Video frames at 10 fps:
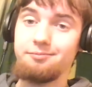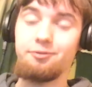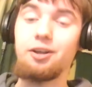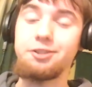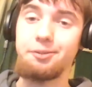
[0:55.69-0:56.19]

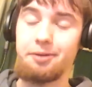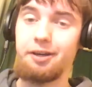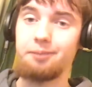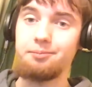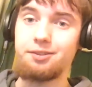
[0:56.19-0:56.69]
friendship
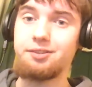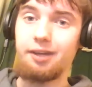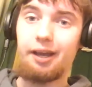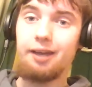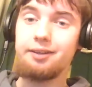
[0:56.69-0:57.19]
games
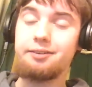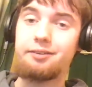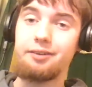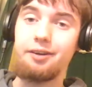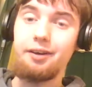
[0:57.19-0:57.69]

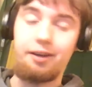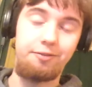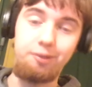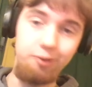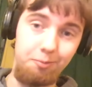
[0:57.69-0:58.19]
and. If
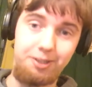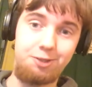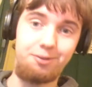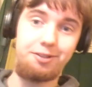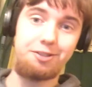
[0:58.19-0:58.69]
you know my
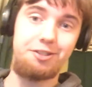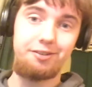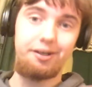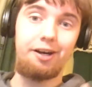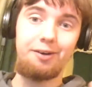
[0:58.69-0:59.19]

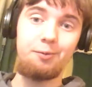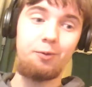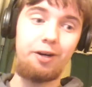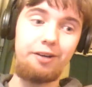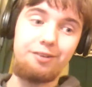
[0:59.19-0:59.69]
tradition, I
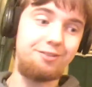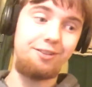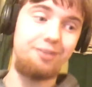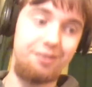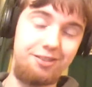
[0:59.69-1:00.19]
wait
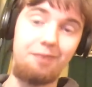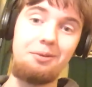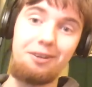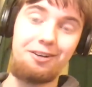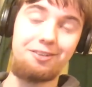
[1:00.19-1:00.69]
until the
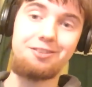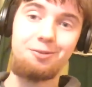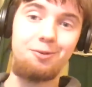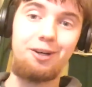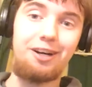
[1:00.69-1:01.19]
summer to
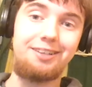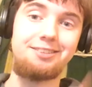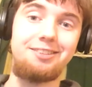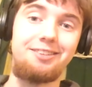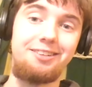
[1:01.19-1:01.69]
react
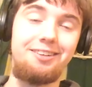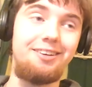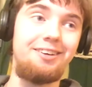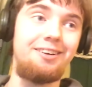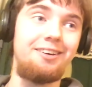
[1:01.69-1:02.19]
to
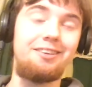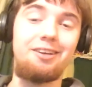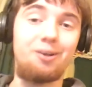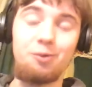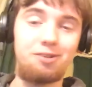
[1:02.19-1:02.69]
the
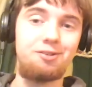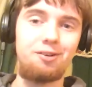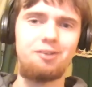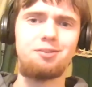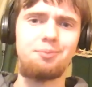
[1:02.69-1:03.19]
Equestria
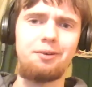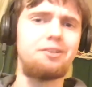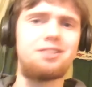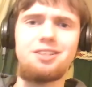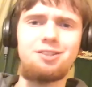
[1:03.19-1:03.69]
Girls
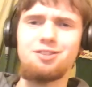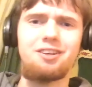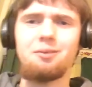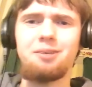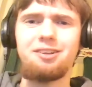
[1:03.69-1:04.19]
movies that usually
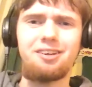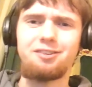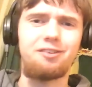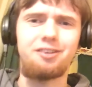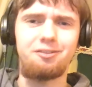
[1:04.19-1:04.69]
come out like
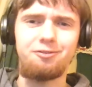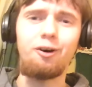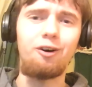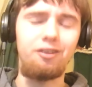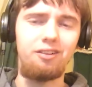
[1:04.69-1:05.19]
during the
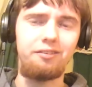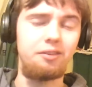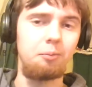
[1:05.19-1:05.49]
fall of